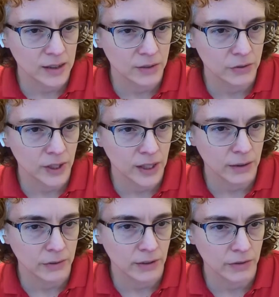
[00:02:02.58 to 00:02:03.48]
of
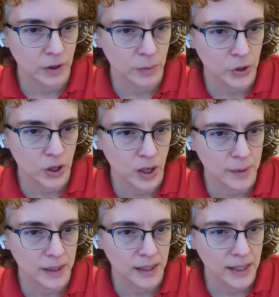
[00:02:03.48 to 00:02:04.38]
recovering from
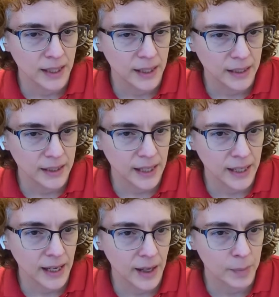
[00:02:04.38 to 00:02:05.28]
trauma and
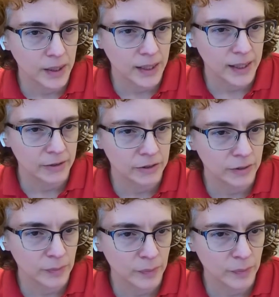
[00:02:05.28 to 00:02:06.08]
leading a happy life.